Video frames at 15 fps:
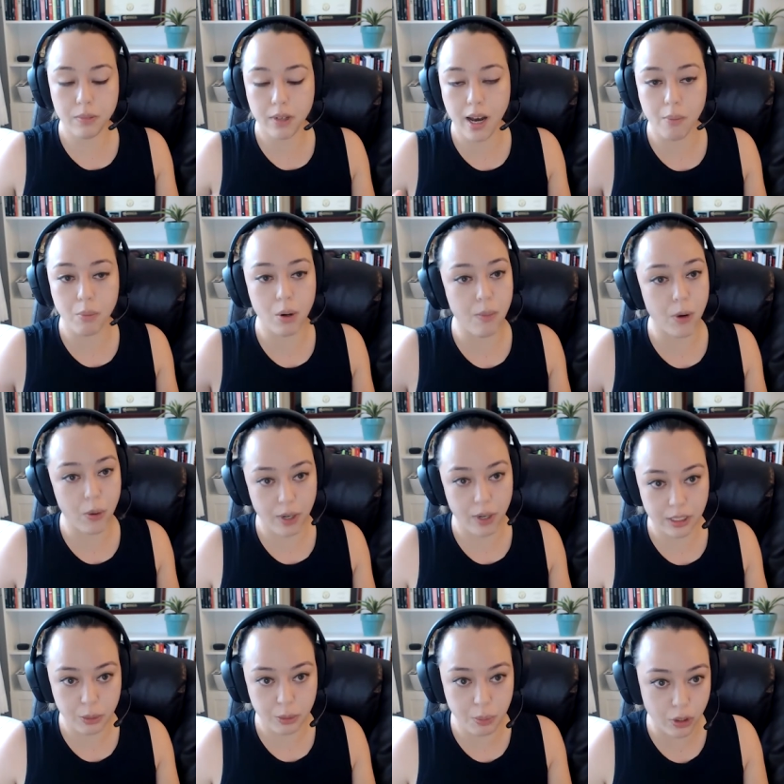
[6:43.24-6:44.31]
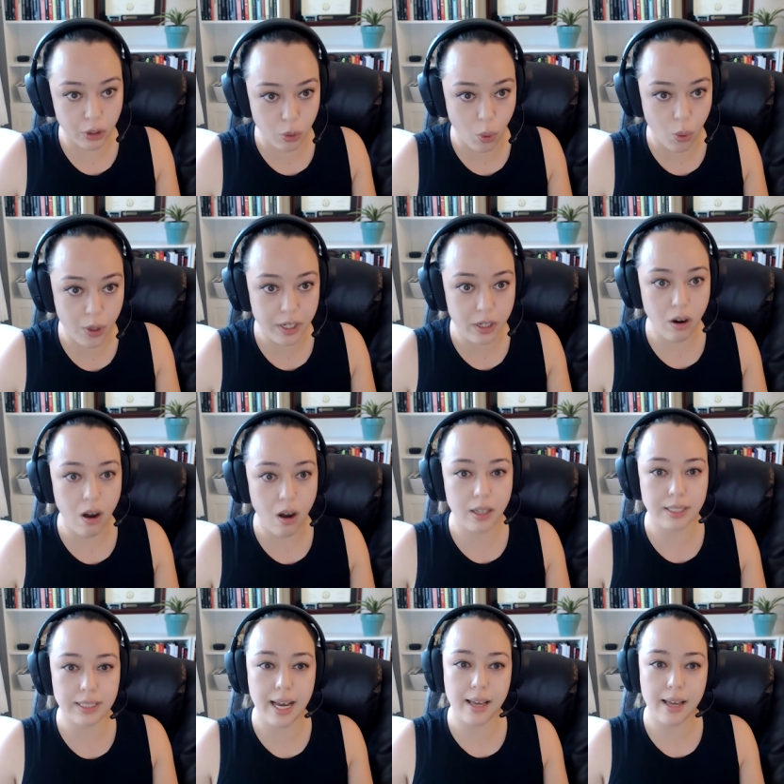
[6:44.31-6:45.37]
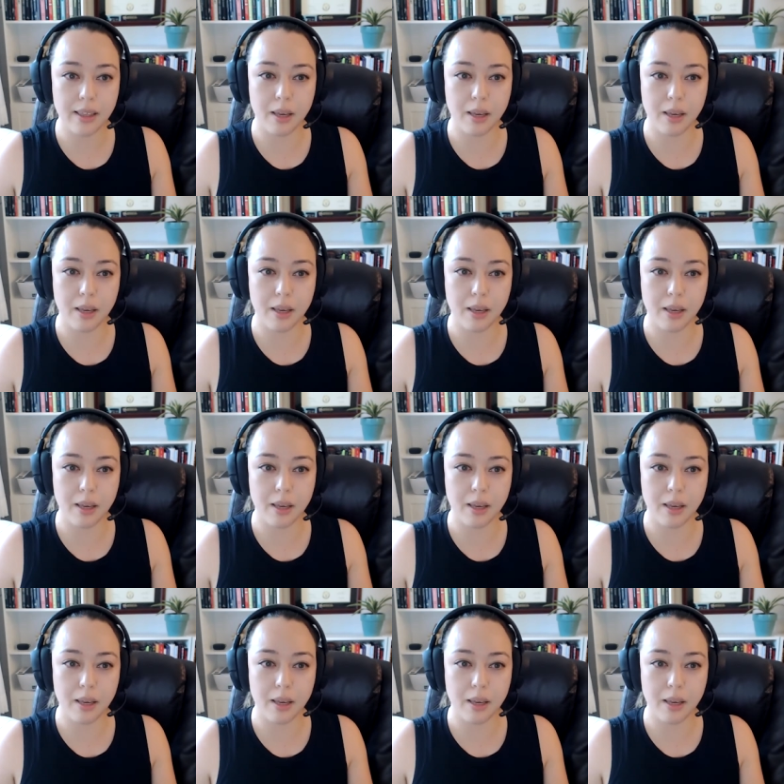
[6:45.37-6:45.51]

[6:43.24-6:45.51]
uh, promote conspiratorial content.